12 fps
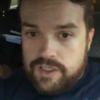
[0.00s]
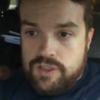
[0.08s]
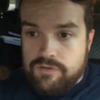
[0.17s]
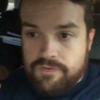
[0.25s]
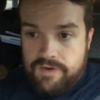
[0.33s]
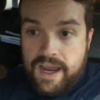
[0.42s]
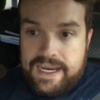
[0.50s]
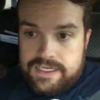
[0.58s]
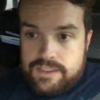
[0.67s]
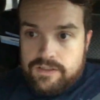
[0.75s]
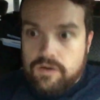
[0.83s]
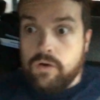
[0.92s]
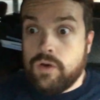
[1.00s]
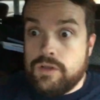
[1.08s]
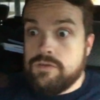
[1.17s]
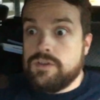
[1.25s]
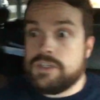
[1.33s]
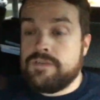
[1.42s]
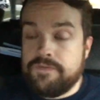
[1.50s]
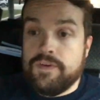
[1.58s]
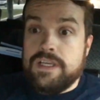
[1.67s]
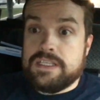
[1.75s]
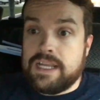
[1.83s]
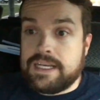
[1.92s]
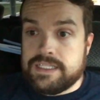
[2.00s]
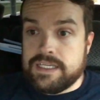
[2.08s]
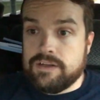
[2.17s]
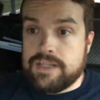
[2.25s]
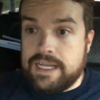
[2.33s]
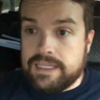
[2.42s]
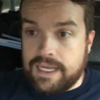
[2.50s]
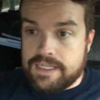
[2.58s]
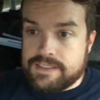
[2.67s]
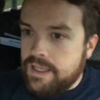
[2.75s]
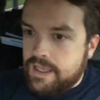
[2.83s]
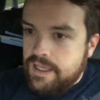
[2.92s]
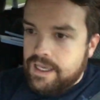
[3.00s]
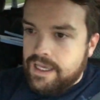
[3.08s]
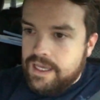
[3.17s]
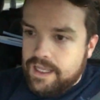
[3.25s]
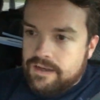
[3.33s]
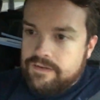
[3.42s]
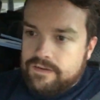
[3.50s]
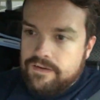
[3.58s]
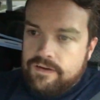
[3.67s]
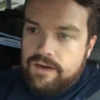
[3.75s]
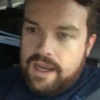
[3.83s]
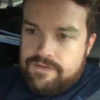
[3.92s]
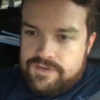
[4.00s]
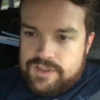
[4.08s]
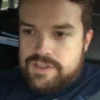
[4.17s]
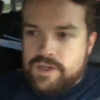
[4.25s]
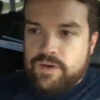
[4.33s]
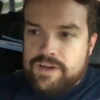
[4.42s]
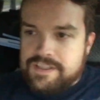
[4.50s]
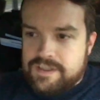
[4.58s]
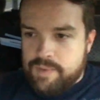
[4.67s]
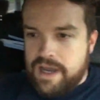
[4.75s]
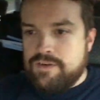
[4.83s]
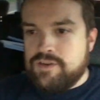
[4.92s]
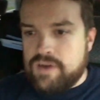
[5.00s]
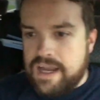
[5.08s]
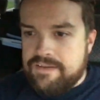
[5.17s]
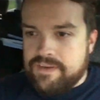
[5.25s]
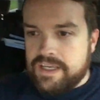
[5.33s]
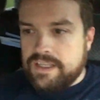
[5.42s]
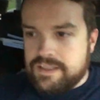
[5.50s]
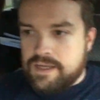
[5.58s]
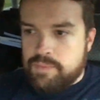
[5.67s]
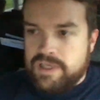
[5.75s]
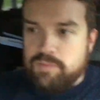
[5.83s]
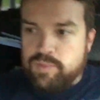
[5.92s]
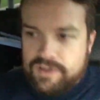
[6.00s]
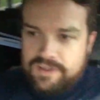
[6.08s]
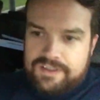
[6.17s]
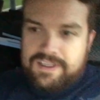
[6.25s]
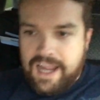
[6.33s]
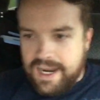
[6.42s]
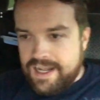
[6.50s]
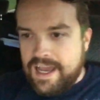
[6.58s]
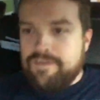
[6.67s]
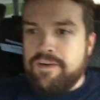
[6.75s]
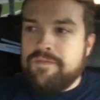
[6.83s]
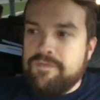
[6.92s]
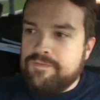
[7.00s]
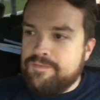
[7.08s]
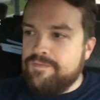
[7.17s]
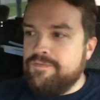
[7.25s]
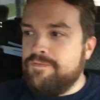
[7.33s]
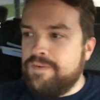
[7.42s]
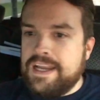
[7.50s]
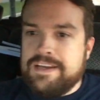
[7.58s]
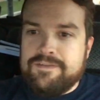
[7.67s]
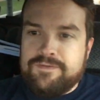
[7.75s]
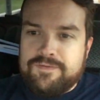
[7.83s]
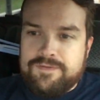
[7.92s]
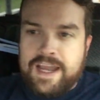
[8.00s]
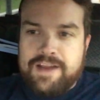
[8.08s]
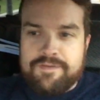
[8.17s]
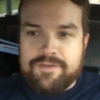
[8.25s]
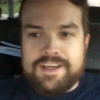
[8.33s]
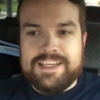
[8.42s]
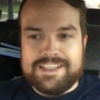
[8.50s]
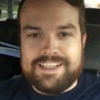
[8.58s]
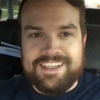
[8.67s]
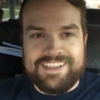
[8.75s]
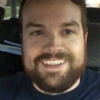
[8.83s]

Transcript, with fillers: you fight or you just freeze like a deer in the headlights. And I've just noticed about driving that people kind of have a fight, flight, or freeze.